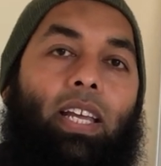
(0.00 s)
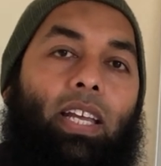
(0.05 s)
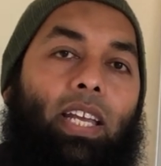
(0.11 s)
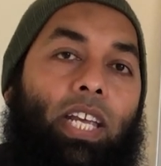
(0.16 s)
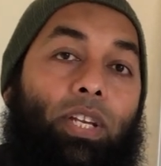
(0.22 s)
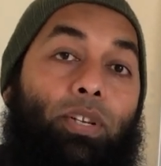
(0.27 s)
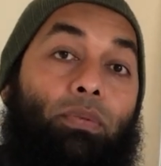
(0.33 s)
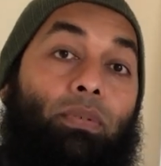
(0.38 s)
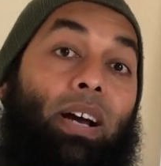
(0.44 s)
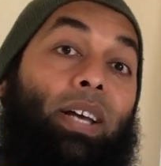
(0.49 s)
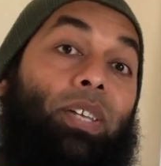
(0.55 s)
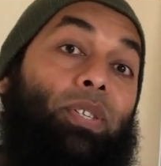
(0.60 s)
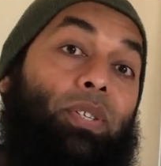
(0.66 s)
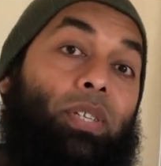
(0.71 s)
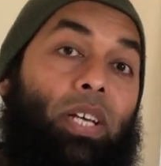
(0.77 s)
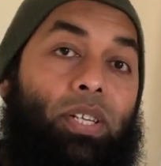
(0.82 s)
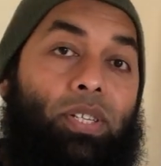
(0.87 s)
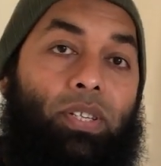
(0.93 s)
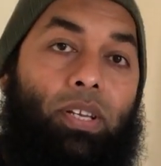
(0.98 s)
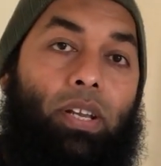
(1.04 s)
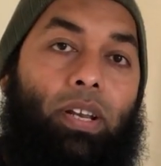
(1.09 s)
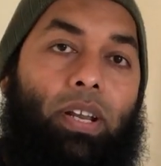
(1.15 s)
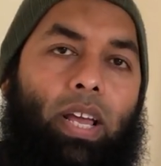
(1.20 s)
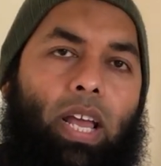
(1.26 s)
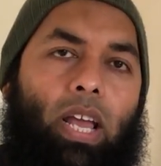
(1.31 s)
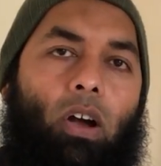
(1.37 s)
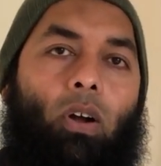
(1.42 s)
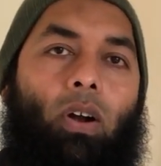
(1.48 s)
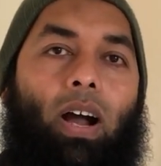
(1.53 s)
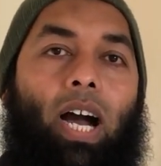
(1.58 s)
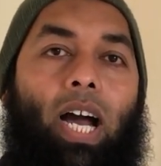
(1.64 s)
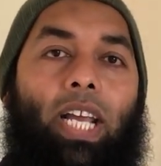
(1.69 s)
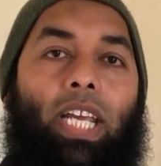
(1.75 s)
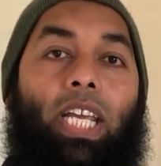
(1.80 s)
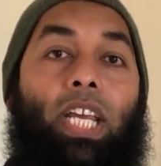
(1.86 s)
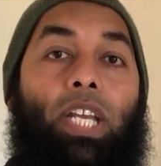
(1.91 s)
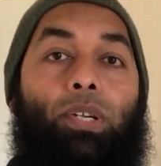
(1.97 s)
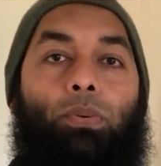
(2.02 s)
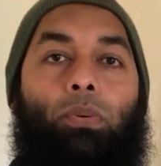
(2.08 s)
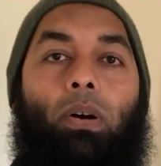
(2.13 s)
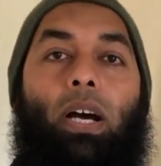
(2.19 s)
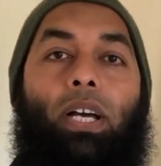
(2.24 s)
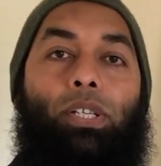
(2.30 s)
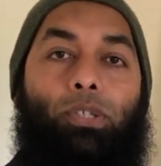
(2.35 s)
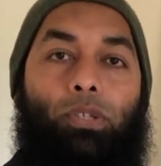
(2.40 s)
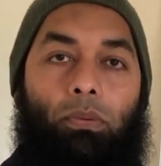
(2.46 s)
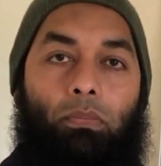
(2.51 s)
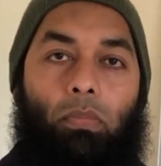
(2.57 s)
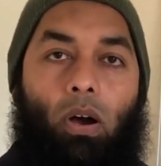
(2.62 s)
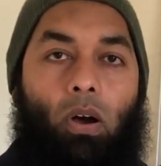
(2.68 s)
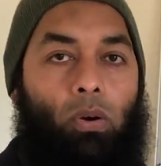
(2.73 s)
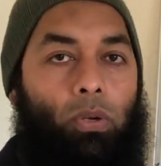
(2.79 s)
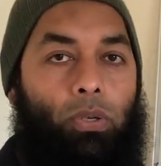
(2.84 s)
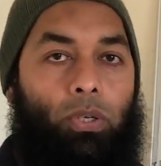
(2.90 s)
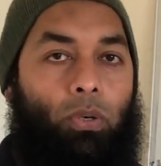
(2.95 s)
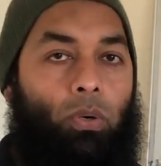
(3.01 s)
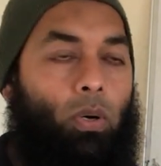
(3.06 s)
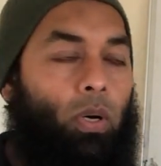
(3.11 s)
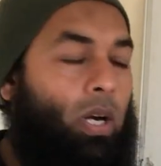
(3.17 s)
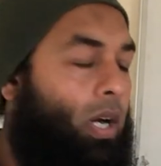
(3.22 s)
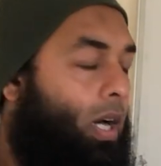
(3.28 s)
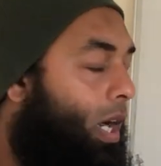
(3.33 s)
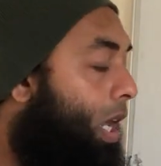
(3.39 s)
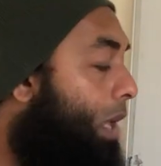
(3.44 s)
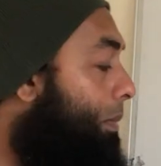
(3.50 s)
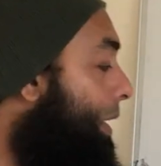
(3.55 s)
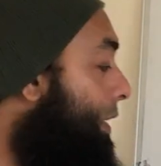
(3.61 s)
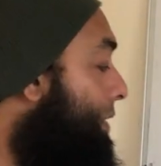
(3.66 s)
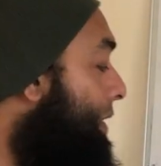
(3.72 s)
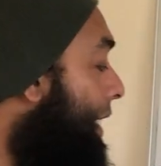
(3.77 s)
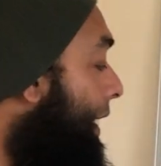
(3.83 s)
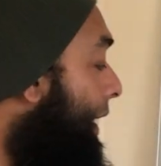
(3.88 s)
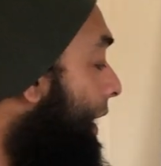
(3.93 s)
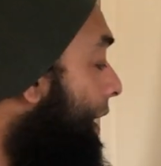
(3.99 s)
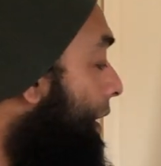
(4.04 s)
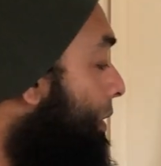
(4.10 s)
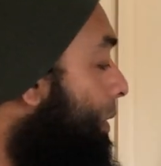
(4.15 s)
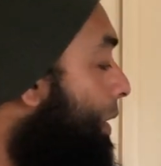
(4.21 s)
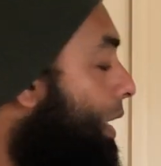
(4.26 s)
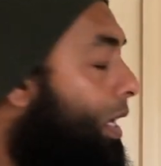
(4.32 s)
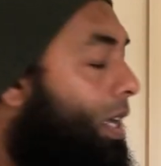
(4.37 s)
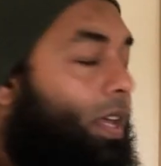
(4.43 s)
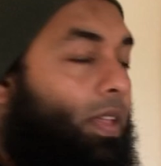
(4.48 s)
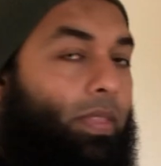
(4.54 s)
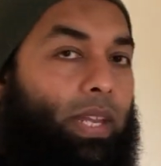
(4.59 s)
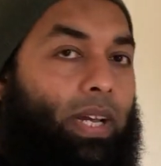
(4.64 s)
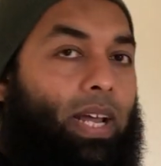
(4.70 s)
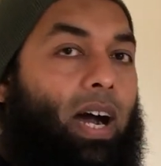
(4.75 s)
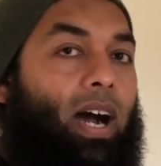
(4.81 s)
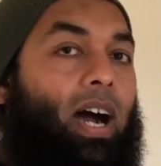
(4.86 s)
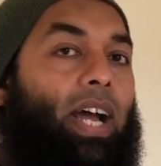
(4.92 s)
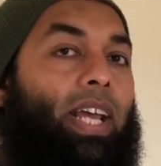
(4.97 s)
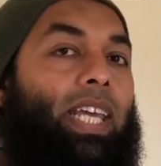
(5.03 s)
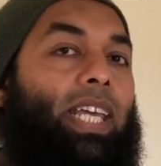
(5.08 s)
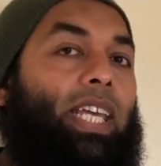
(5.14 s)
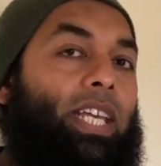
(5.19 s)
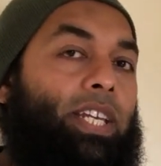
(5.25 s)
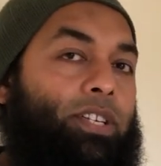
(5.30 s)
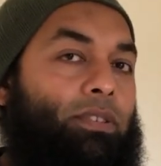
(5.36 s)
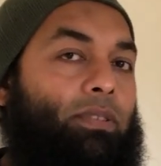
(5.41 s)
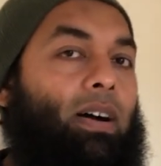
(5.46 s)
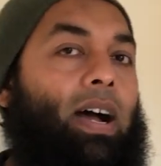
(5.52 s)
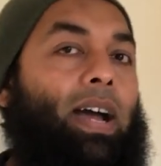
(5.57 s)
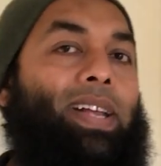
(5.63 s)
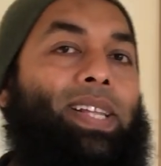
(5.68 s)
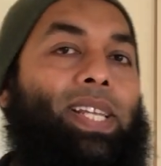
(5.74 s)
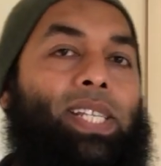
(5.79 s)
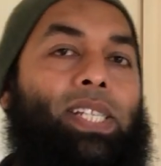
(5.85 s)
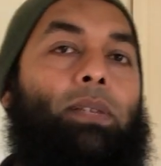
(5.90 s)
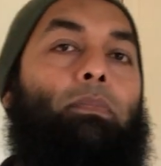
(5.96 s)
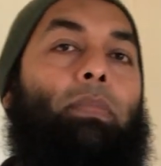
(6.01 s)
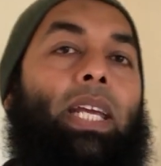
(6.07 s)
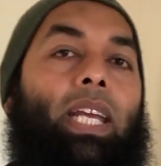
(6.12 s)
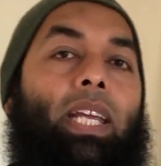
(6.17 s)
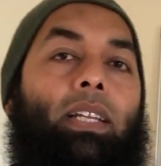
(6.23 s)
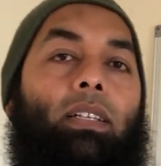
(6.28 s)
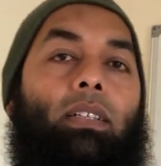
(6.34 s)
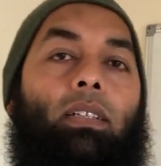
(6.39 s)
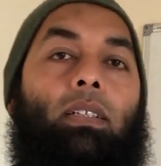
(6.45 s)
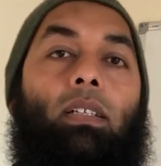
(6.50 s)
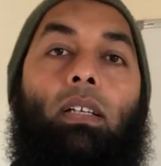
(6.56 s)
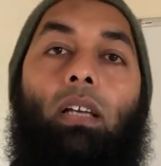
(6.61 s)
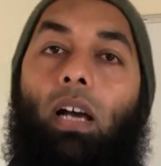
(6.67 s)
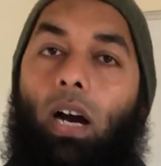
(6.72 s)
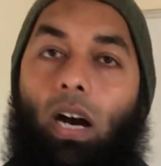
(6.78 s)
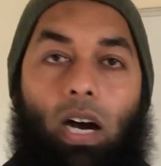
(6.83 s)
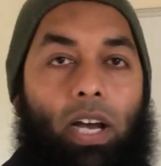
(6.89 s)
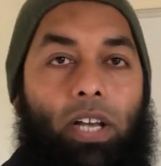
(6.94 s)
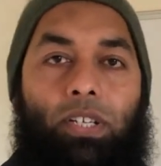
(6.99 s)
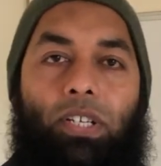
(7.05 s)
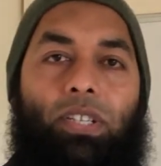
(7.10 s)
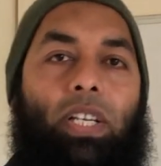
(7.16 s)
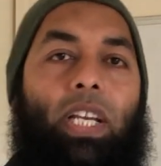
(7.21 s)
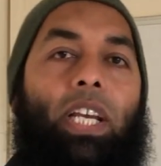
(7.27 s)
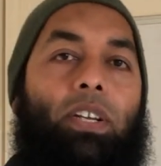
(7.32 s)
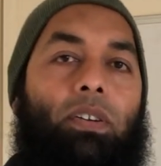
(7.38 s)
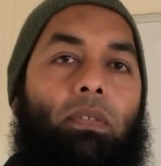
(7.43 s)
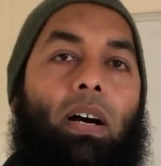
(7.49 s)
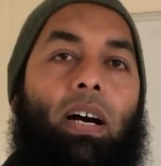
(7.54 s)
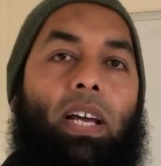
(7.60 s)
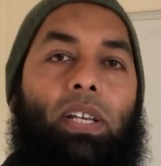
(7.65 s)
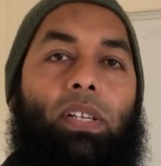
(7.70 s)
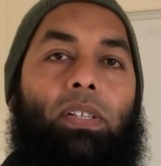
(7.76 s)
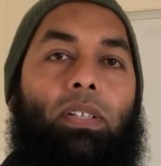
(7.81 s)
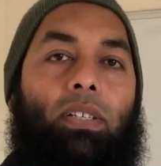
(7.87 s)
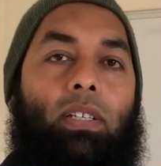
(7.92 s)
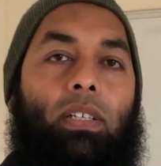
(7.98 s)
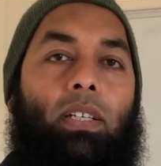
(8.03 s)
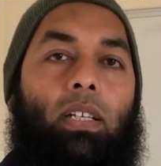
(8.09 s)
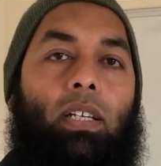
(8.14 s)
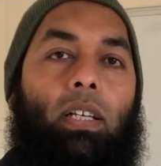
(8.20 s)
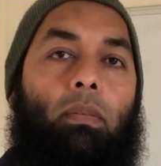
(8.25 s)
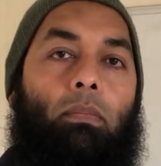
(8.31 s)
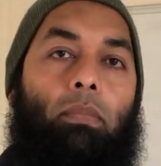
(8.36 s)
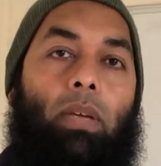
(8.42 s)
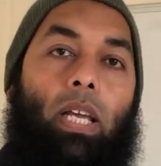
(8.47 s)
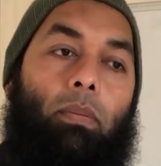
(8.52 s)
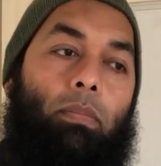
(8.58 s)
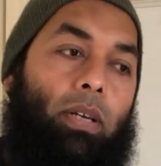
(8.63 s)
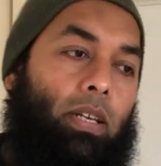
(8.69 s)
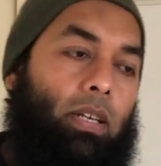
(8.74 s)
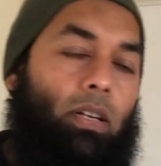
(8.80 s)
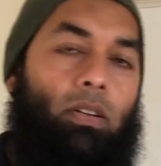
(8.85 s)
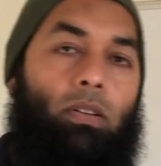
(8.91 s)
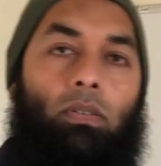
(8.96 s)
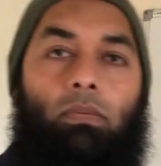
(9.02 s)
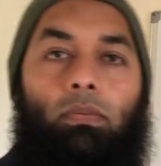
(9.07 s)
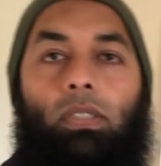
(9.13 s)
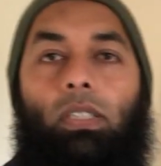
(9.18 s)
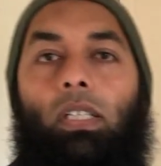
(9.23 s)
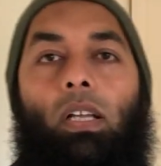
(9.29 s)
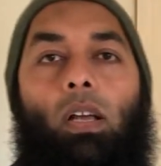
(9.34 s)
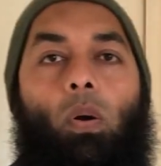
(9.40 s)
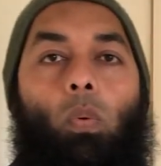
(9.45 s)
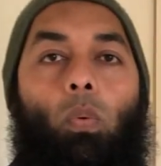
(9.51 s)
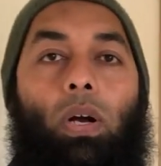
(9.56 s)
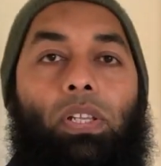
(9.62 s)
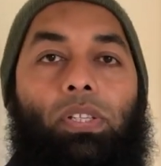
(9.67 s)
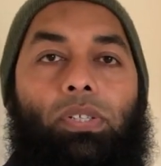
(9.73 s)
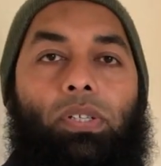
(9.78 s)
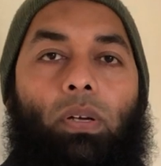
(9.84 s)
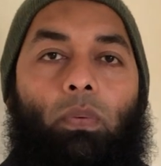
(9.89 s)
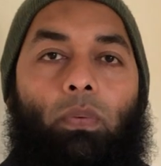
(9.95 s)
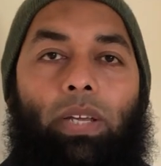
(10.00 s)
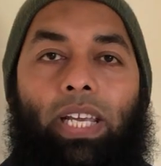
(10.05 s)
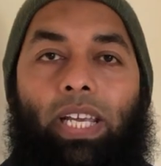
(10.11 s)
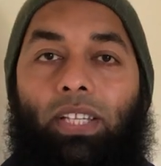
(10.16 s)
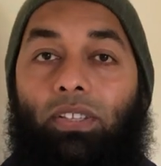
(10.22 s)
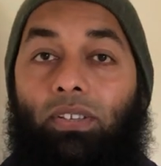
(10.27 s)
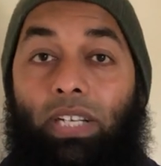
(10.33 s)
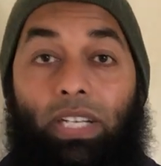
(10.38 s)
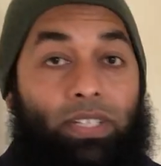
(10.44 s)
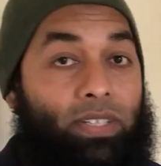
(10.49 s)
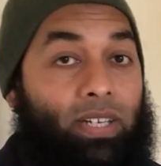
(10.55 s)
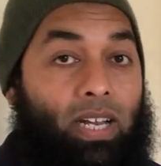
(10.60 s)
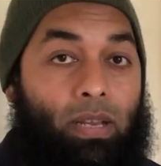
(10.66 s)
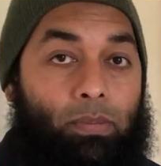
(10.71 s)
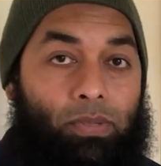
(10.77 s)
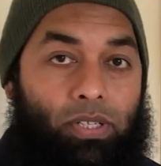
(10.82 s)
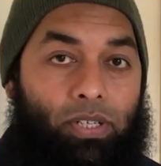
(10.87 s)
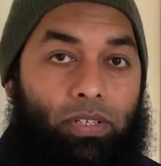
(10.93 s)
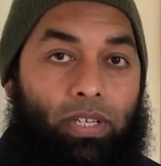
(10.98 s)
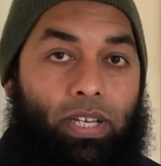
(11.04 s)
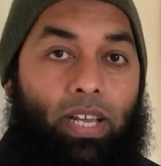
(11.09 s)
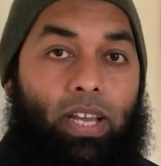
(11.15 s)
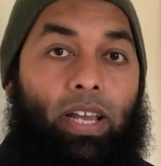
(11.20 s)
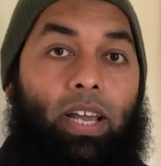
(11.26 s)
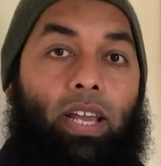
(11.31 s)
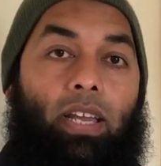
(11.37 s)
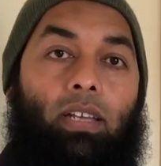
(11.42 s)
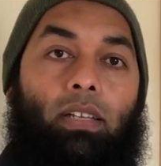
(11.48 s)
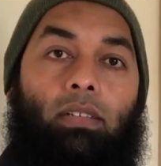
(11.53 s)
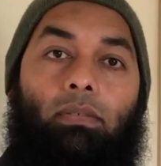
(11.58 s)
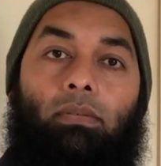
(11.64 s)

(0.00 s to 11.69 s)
eat rice yesterday or I eat rice tomorrow. No, I'm here telling you that I eat rice. Mean I just eat rice. Maybe, you know, once a week, 3 times a day,